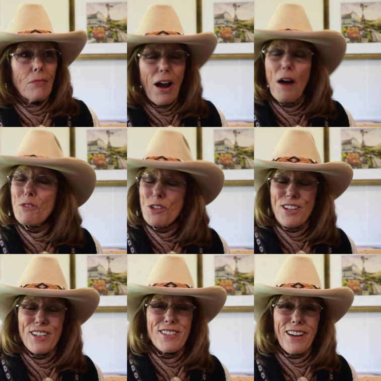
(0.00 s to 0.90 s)
I'm
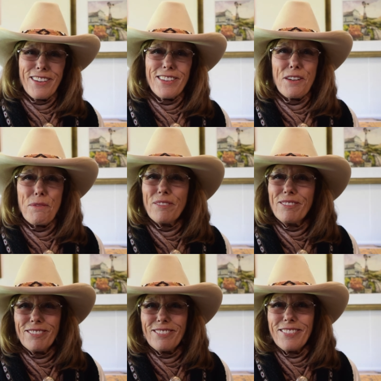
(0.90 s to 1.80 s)
just excited to
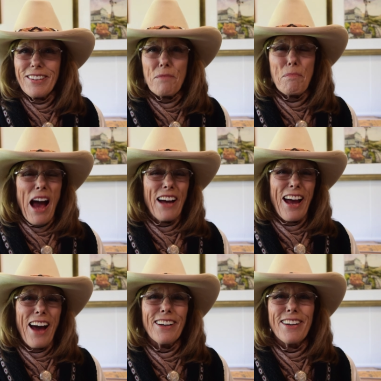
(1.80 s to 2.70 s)
get back
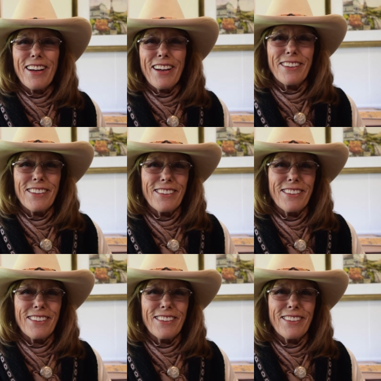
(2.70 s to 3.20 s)
at it again.